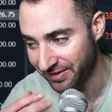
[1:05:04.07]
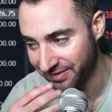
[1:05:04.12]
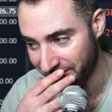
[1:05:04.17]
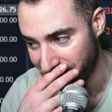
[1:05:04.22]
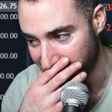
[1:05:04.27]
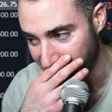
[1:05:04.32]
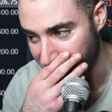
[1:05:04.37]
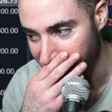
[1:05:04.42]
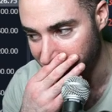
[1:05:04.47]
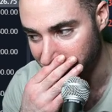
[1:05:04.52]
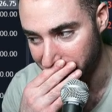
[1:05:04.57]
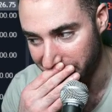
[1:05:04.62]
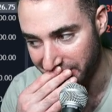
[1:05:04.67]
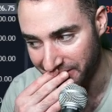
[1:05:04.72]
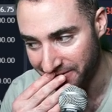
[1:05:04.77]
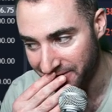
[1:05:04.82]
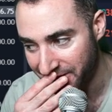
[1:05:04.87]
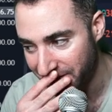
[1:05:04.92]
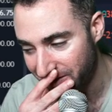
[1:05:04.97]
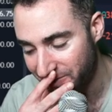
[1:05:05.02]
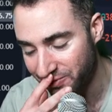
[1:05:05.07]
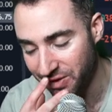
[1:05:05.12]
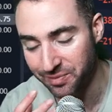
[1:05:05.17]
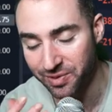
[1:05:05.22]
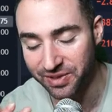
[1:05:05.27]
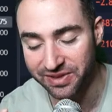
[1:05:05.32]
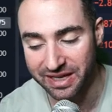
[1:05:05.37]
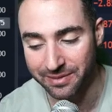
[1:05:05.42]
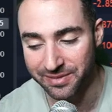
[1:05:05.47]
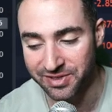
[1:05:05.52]
that I was speaking about. Do I
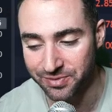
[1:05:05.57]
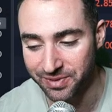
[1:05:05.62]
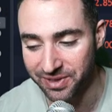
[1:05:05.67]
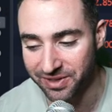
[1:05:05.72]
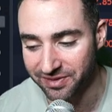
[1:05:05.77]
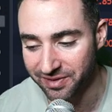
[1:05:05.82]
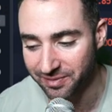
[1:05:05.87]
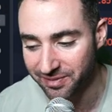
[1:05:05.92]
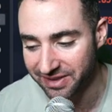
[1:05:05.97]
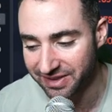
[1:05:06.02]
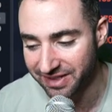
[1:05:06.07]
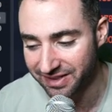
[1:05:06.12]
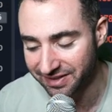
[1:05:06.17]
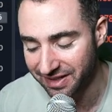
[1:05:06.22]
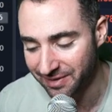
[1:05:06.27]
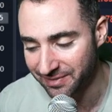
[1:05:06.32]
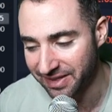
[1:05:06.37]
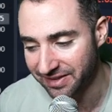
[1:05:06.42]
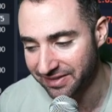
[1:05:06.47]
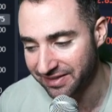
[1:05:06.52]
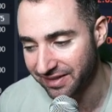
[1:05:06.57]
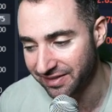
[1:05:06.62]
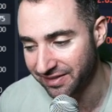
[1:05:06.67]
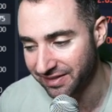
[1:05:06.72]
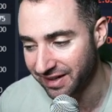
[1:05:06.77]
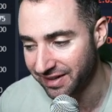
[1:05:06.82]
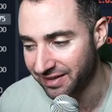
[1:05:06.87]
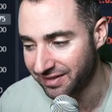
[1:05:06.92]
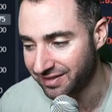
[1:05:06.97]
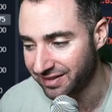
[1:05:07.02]
put that much weight on something like this? I mean, it sounds
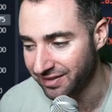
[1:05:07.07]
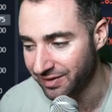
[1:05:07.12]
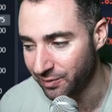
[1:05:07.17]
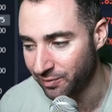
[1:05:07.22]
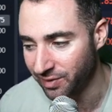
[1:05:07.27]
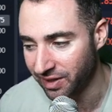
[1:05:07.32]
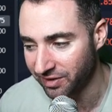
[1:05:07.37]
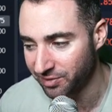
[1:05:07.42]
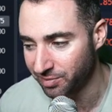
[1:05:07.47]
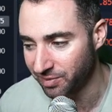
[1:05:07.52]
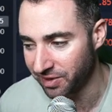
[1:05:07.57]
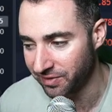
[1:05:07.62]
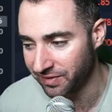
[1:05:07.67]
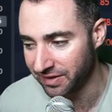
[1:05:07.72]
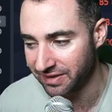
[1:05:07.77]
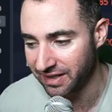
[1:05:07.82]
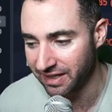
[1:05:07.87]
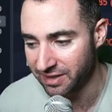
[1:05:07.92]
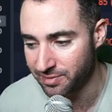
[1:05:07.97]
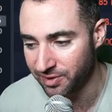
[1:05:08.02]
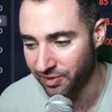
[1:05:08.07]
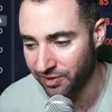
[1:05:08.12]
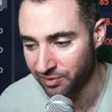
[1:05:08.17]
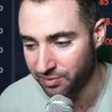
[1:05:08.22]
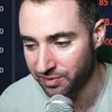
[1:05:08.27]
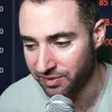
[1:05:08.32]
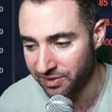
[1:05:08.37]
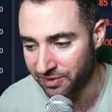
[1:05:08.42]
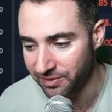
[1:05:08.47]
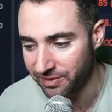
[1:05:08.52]
kind of silly when I explain it like that, to be honest
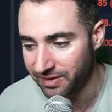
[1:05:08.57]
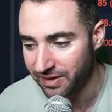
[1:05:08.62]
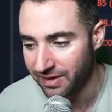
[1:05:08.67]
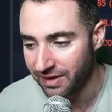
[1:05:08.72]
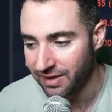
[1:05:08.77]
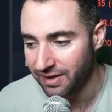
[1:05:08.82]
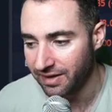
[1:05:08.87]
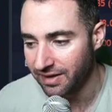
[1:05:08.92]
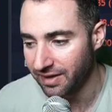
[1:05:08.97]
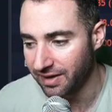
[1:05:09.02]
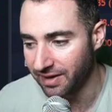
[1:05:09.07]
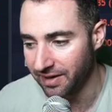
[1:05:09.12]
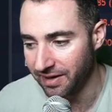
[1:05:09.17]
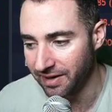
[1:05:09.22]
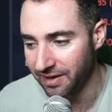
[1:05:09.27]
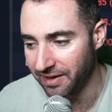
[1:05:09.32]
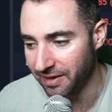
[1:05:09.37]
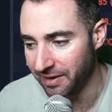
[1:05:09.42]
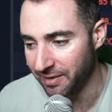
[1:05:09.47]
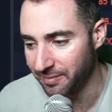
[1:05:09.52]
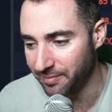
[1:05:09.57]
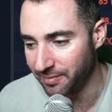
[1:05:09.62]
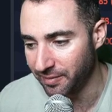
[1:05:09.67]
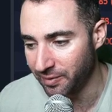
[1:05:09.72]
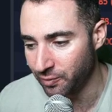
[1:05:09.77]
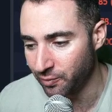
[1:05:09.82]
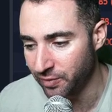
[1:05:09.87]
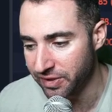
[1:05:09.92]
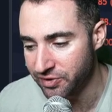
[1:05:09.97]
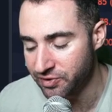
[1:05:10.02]
with you.
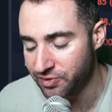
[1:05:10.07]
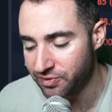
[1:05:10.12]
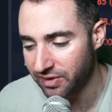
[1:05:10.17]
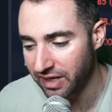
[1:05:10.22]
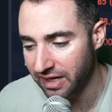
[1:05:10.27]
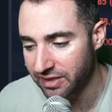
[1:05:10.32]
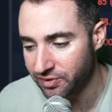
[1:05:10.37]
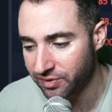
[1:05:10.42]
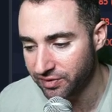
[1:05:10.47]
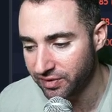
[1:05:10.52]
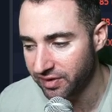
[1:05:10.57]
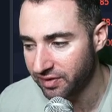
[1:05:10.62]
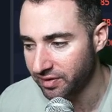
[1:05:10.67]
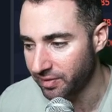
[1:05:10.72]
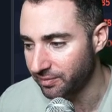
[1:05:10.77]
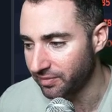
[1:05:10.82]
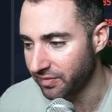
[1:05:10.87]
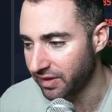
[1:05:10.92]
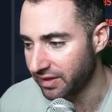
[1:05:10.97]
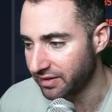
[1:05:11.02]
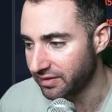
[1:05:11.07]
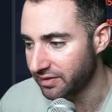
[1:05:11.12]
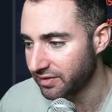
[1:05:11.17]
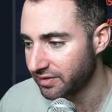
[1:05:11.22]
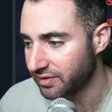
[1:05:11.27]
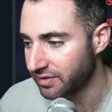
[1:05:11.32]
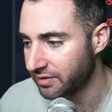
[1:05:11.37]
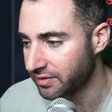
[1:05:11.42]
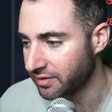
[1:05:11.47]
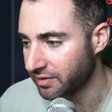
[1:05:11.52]
I do see some
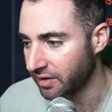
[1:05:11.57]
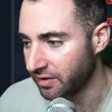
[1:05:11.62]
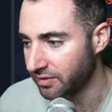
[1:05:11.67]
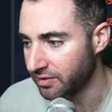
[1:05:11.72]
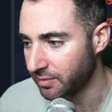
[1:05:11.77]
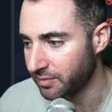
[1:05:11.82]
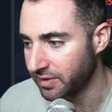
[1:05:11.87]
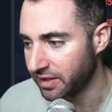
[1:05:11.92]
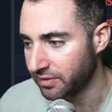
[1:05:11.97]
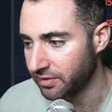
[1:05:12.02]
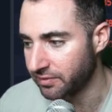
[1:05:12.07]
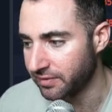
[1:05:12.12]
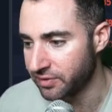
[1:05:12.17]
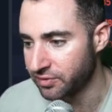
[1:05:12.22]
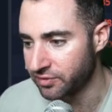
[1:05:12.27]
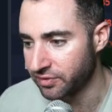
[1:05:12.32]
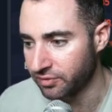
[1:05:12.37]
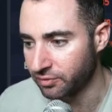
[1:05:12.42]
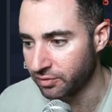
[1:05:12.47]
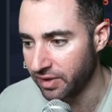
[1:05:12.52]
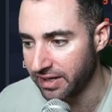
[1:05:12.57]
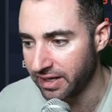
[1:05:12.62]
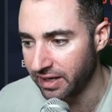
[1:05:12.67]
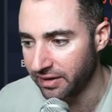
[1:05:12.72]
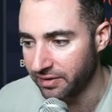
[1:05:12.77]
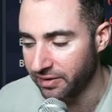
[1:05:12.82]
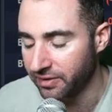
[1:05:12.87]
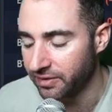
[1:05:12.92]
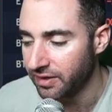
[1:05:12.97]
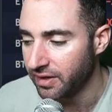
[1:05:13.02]
things of interest right now,
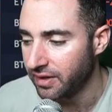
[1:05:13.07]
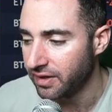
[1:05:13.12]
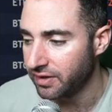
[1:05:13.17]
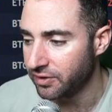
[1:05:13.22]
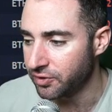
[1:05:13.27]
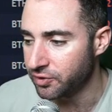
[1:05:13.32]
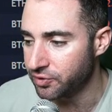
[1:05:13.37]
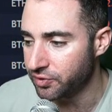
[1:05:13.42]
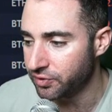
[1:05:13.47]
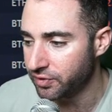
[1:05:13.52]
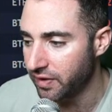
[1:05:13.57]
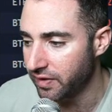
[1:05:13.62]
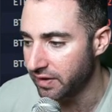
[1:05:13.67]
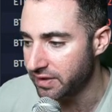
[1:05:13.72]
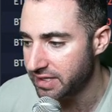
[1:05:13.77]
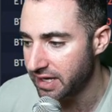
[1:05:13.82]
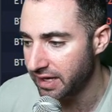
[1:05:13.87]
though. You do see the